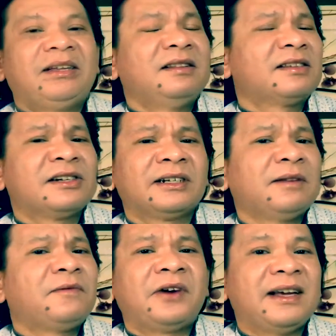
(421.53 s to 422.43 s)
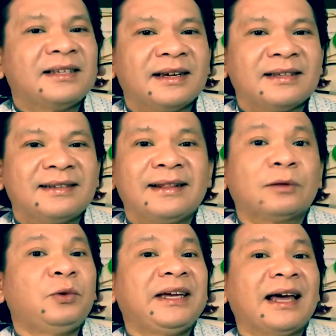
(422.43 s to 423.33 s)
in certain phrases
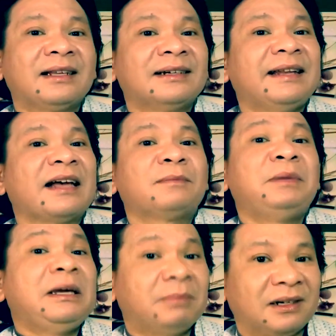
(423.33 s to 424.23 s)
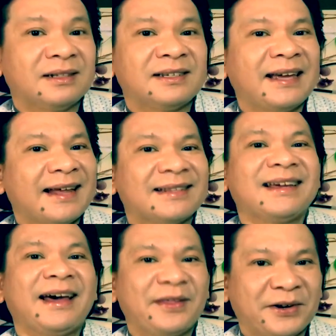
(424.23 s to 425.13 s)
that we can connect people to get
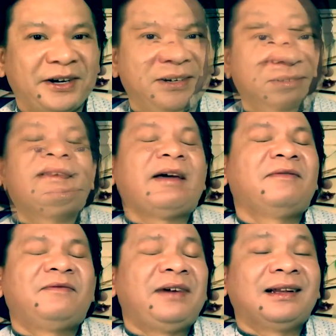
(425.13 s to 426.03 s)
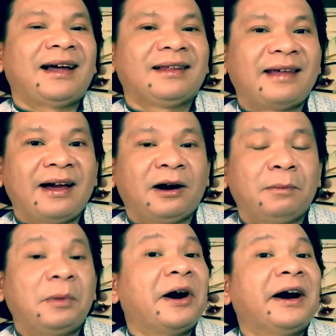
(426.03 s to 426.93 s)
together. They feel like they are
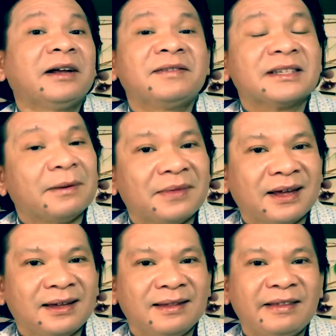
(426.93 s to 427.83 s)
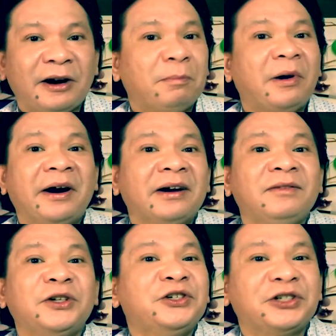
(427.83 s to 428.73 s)
a part of something. They're a part of
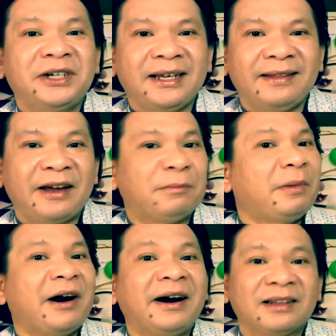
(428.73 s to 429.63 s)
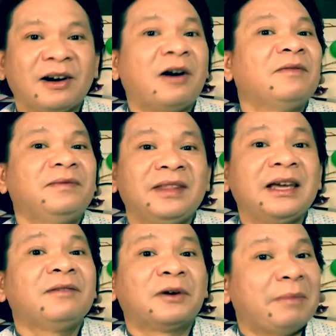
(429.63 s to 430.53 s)
your journey. They're part of the
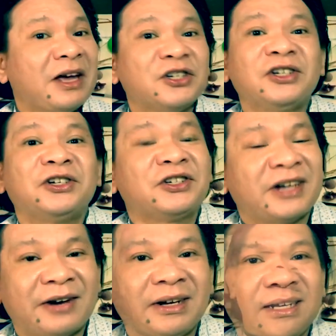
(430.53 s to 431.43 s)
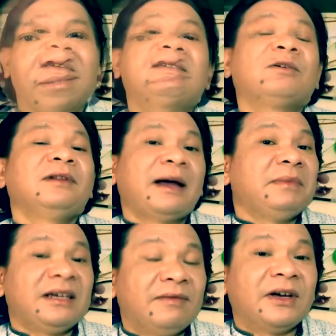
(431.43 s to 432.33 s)
information you're sharing. So let
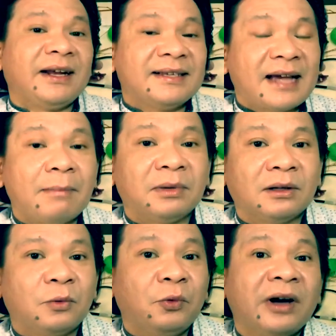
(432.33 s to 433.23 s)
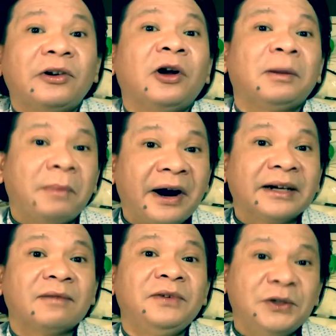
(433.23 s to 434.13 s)
me give you an example. We're all a
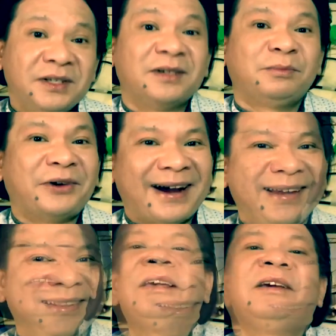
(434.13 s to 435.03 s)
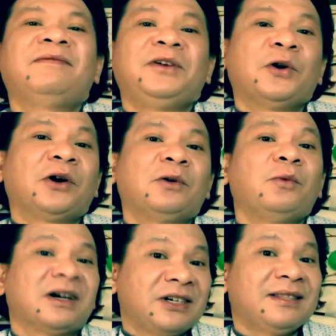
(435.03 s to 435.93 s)
part of YouTube, right? If you're
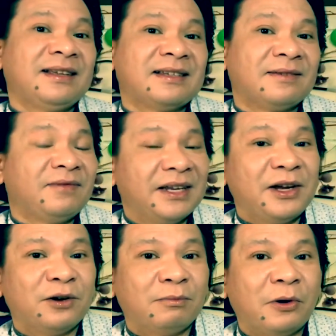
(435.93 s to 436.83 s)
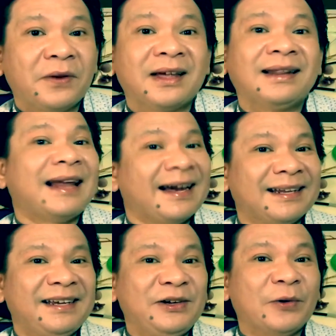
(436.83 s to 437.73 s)
watching this video, more than
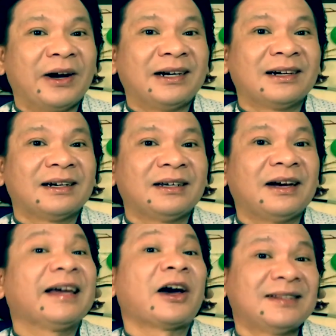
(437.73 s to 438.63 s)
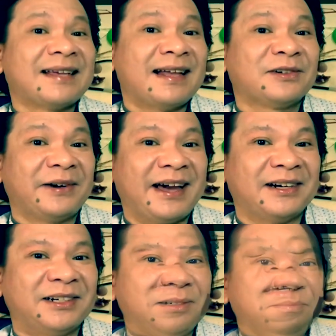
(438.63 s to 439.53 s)
likely you are a content
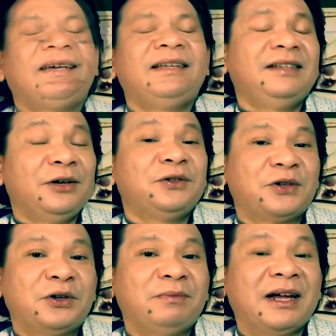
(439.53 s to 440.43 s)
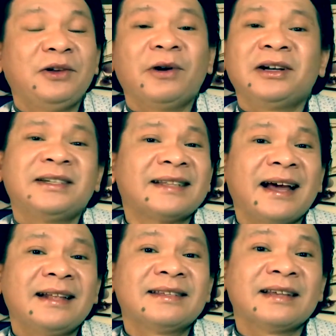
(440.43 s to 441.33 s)
creator in YouTube and you
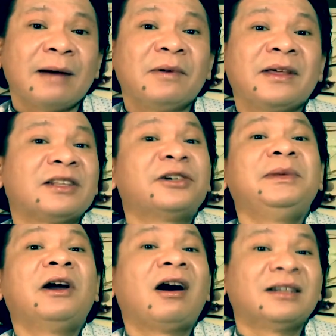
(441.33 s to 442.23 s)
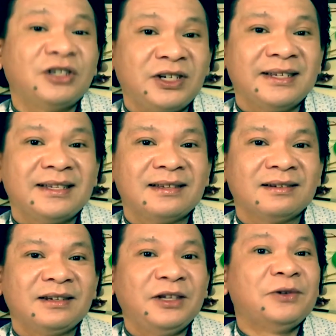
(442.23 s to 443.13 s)
understand some of the terminologies
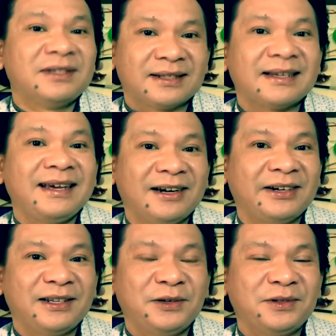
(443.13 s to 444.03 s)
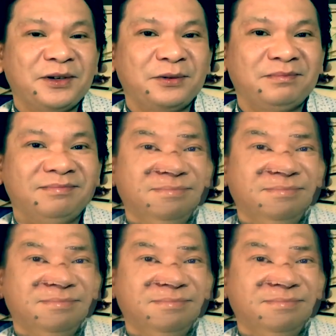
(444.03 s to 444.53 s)
used here in YouTube.